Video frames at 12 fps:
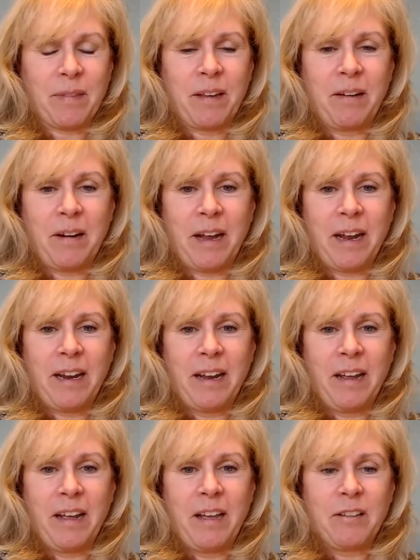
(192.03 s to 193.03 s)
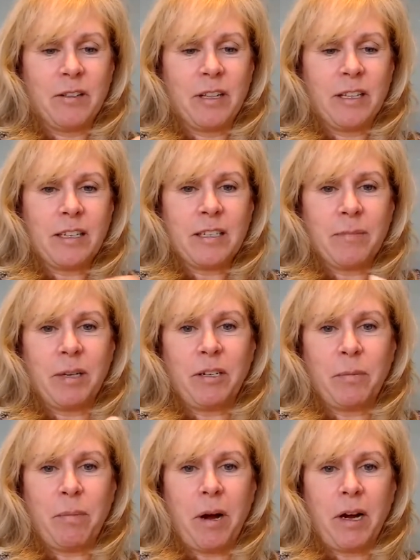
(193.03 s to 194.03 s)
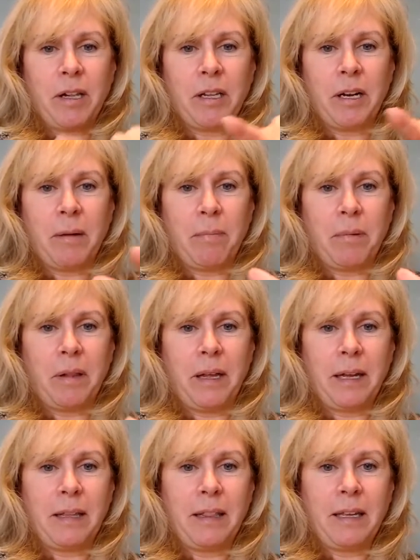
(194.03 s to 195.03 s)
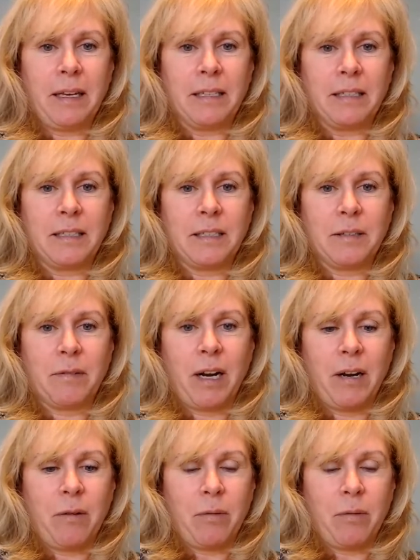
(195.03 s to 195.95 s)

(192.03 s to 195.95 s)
Okay. So that doesn't mean you pile it up like this, right?